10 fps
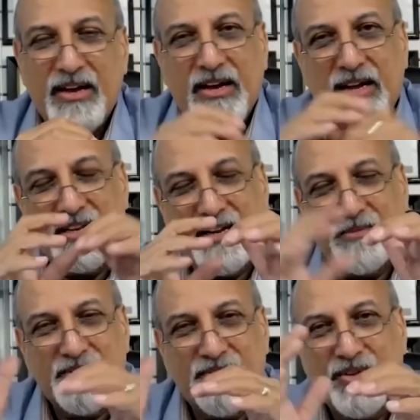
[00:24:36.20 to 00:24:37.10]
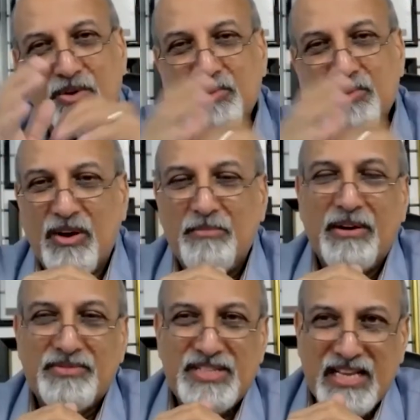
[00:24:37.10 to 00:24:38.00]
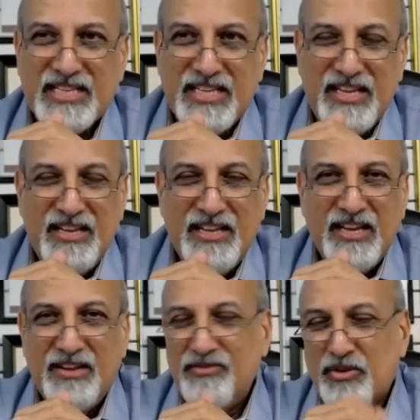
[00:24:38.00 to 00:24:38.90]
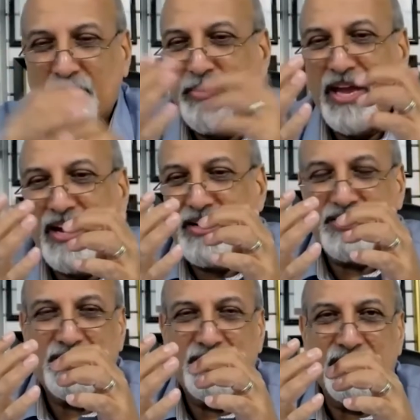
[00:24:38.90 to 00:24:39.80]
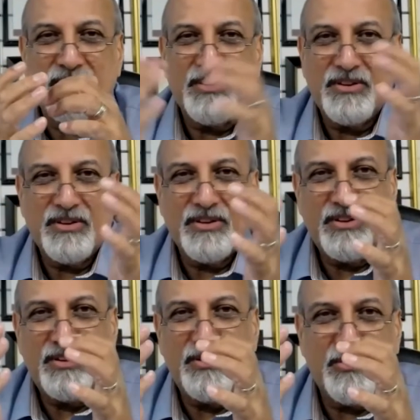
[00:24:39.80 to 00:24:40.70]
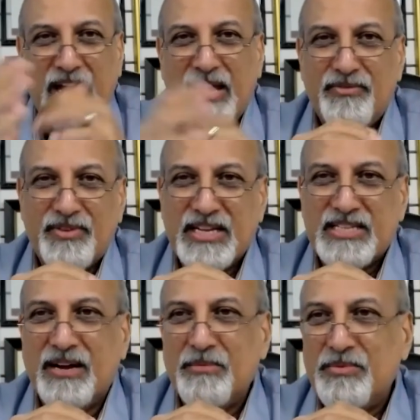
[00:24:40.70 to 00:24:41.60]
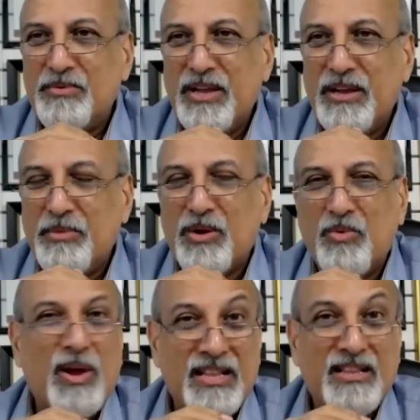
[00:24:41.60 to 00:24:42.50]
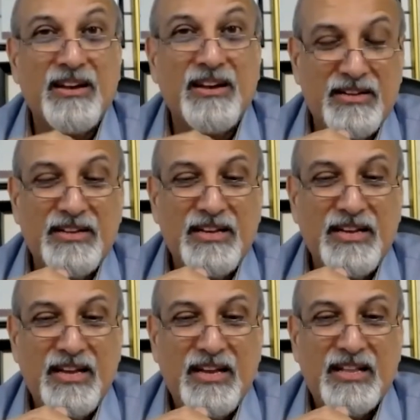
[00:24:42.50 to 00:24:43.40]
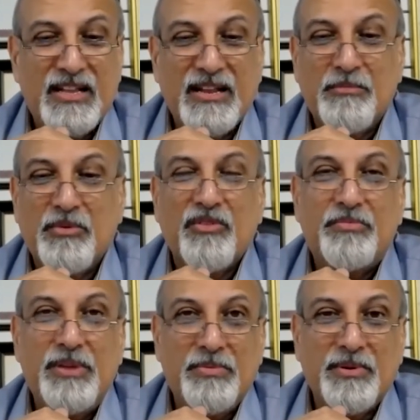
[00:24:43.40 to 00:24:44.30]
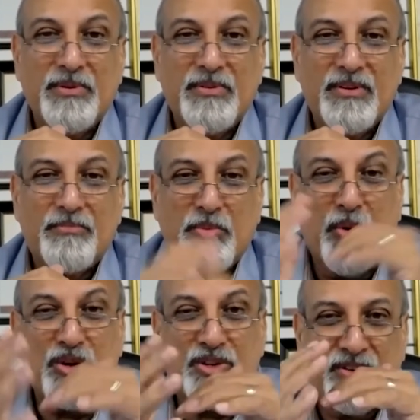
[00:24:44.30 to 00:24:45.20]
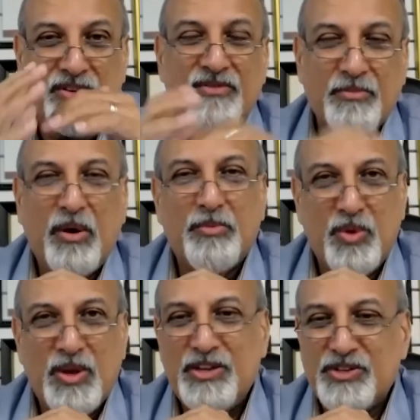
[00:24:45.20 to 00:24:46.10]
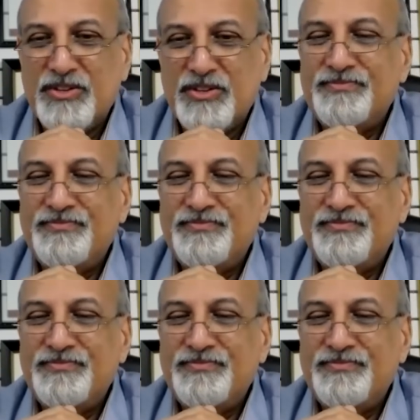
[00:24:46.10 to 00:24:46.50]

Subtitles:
in terms of those who are above 60, to compare us to the UK, for example, we are about 1/3 the number of people, a proportion of the population